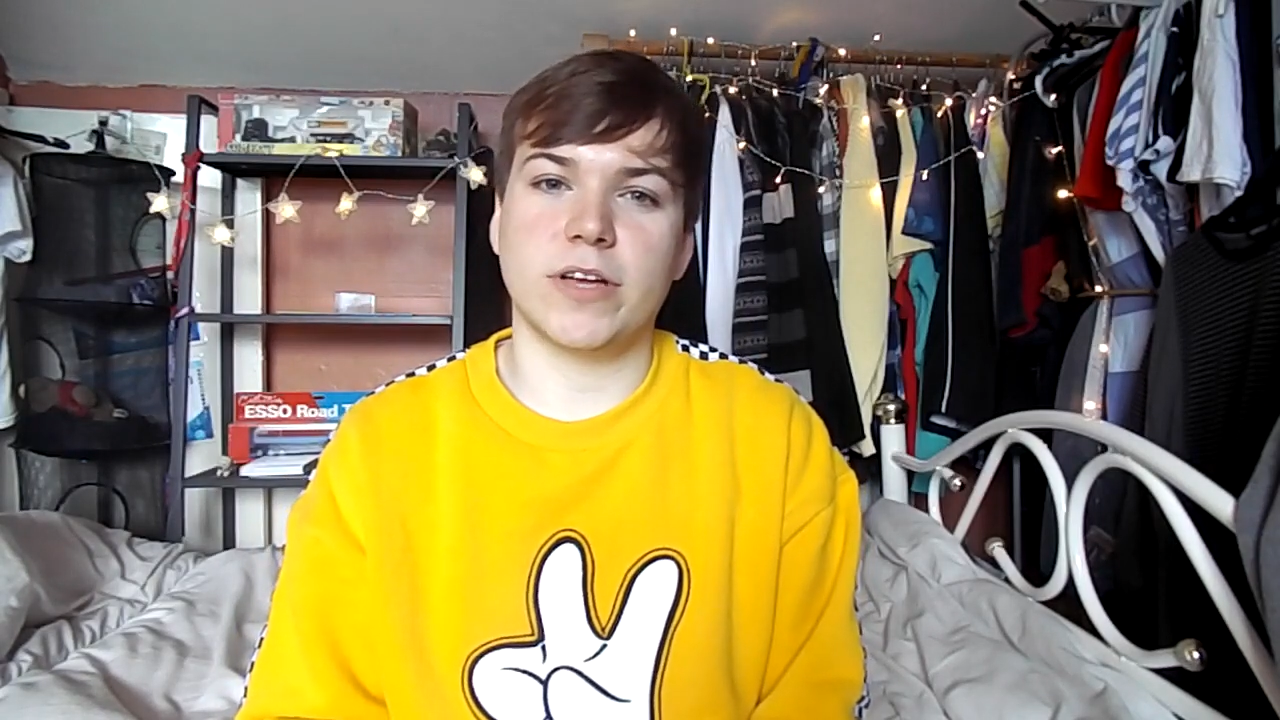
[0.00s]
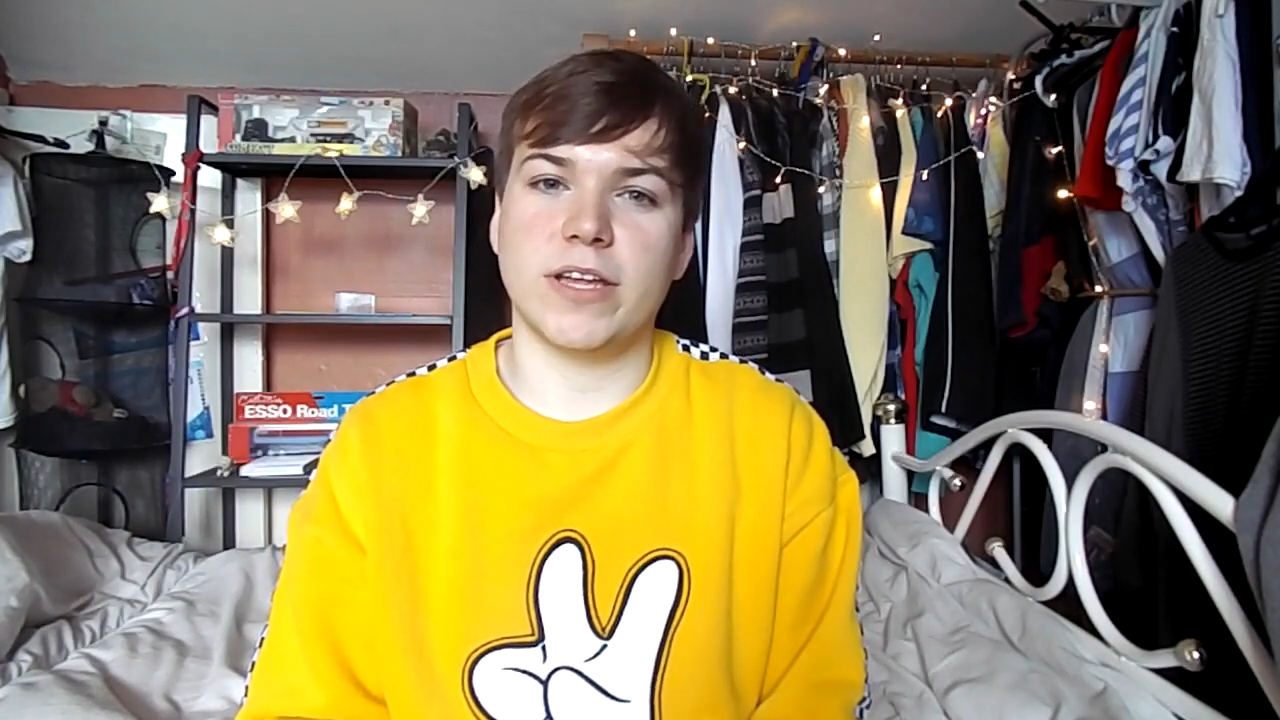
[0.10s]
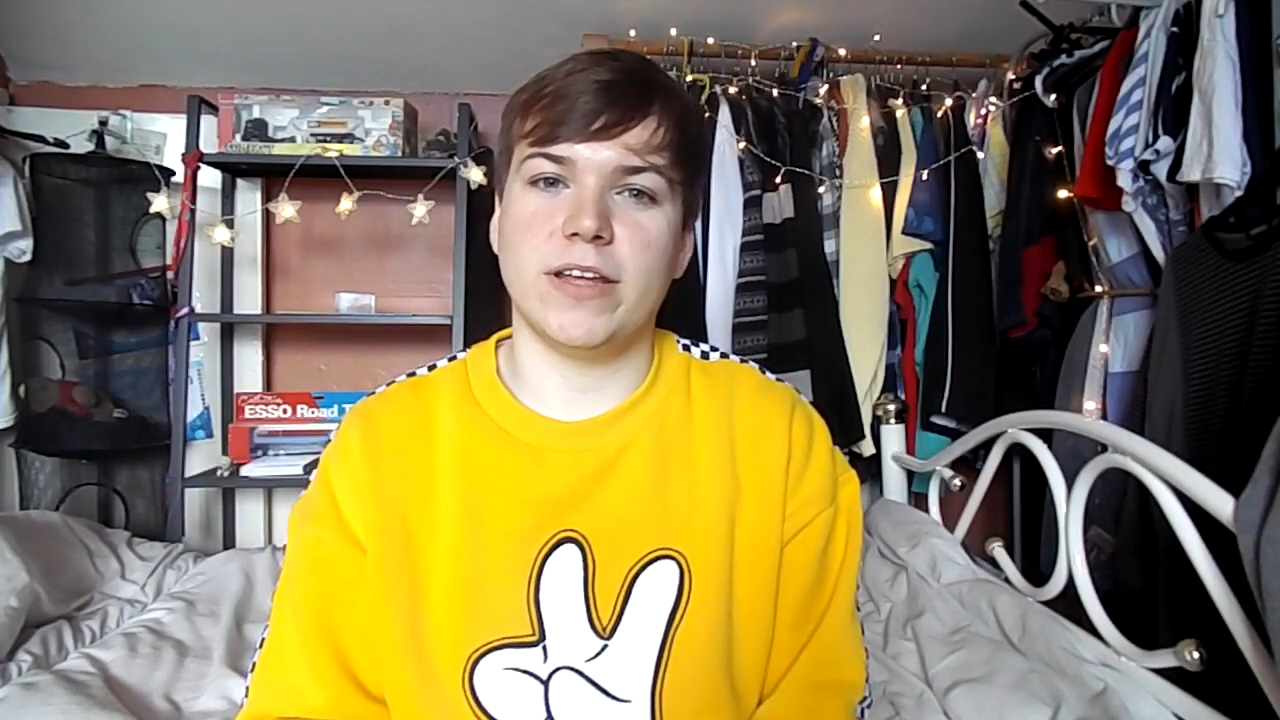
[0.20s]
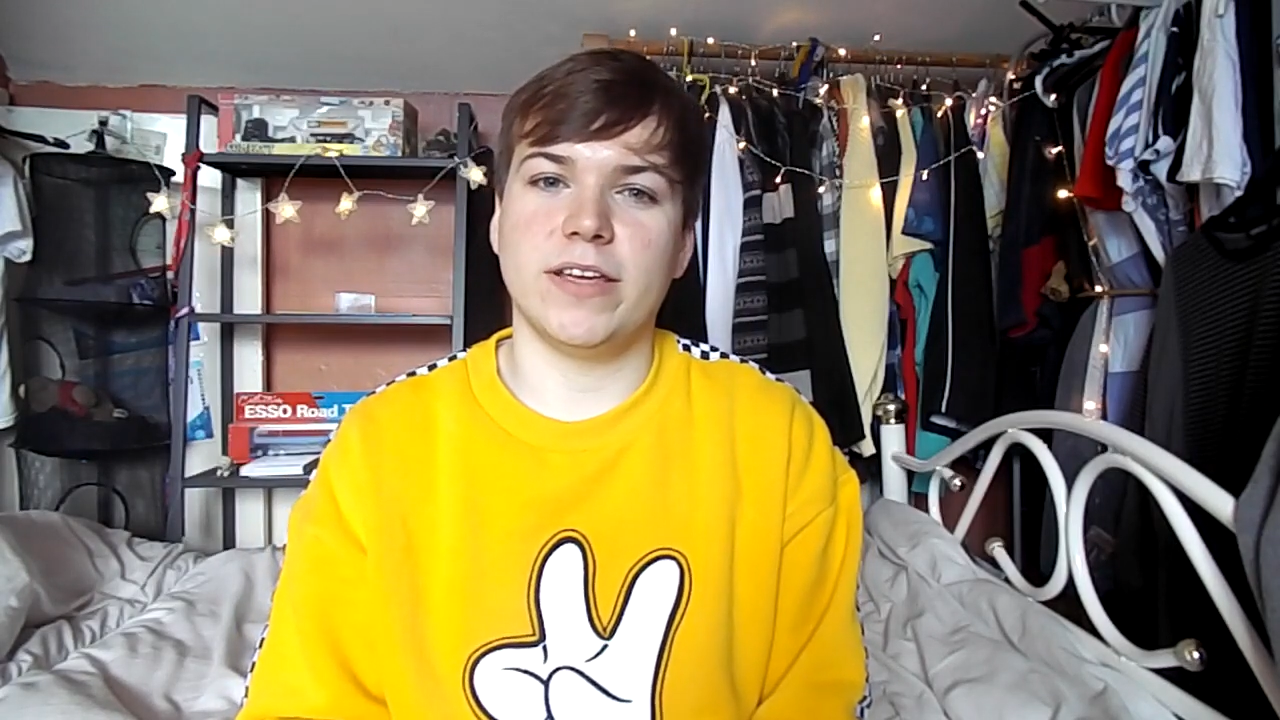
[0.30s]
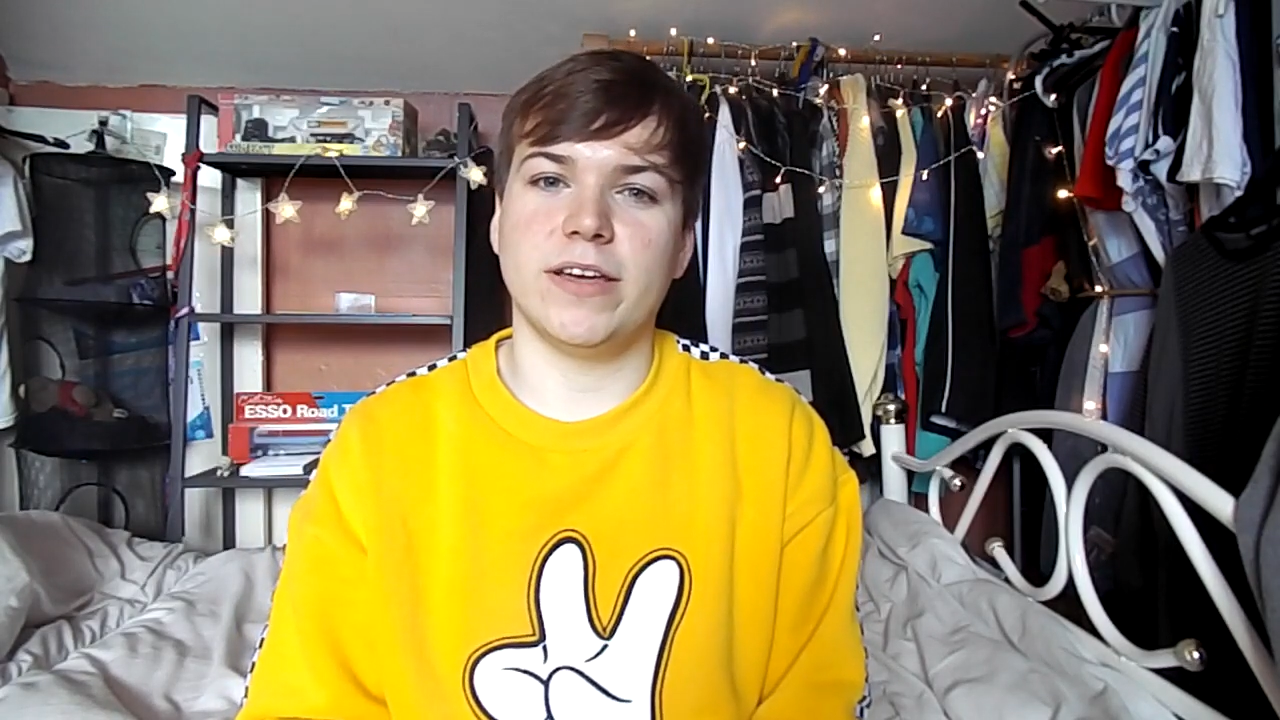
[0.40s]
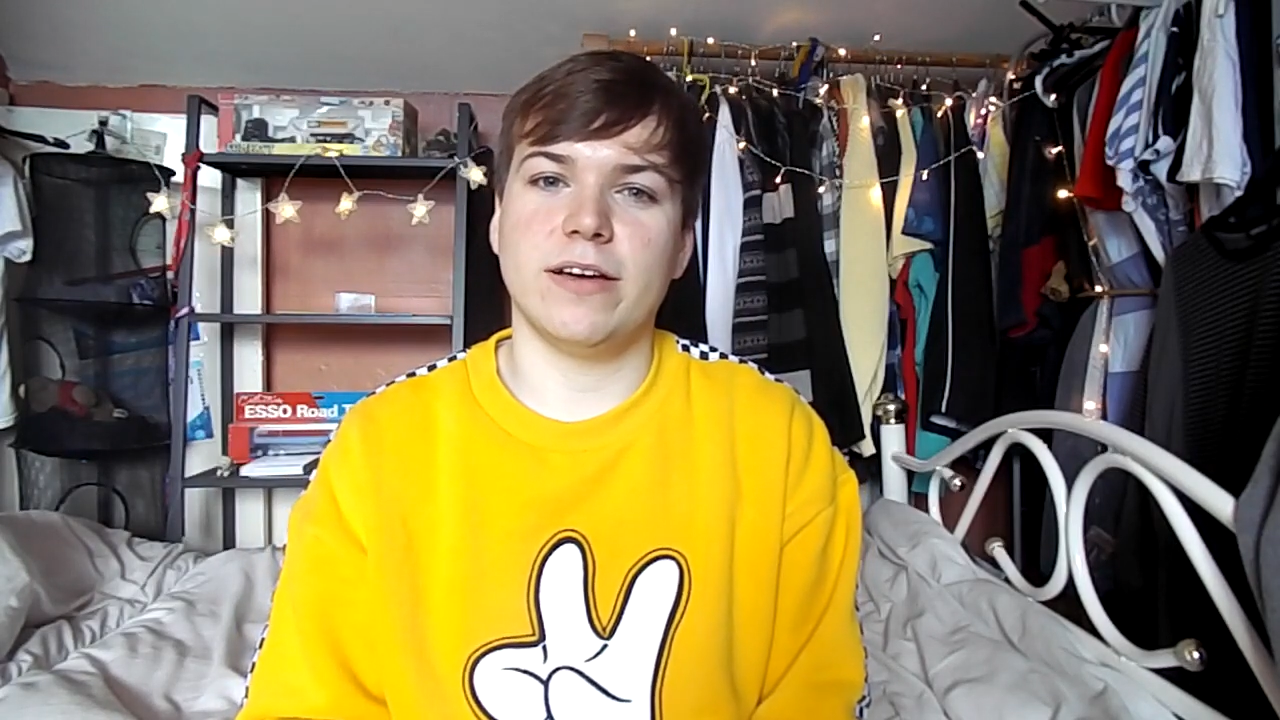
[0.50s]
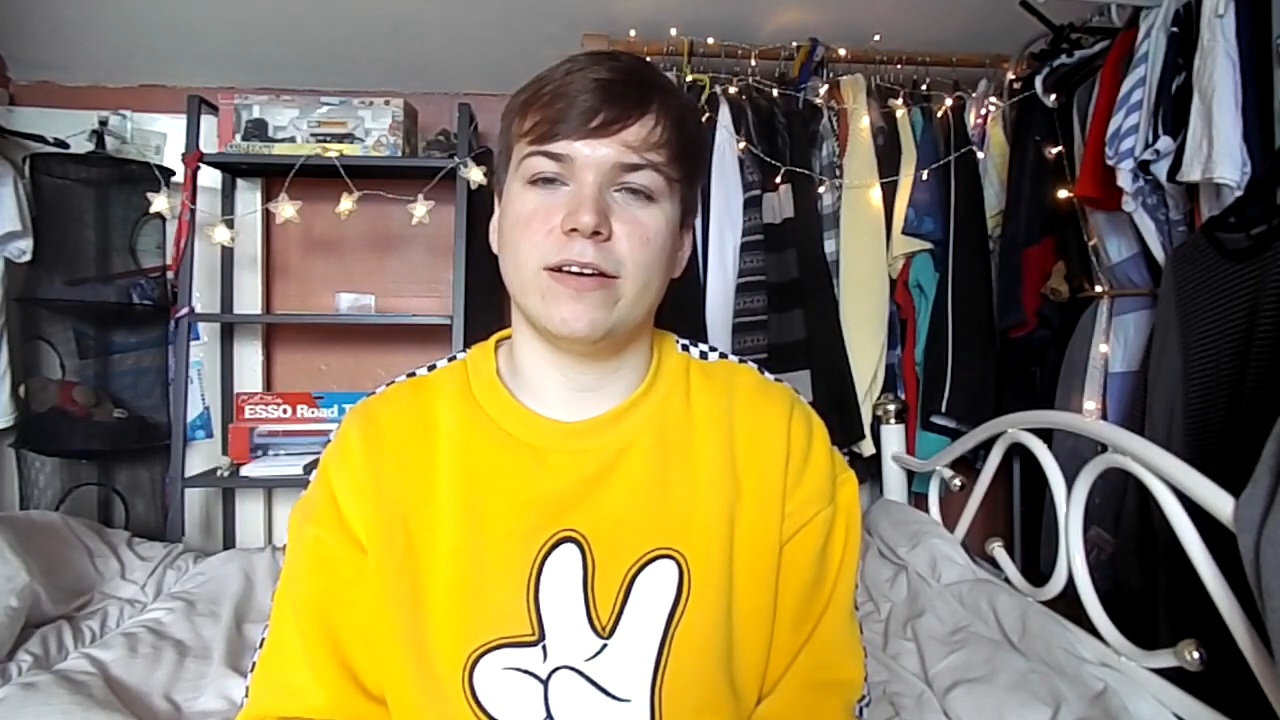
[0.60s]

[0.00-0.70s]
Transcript: looking at you.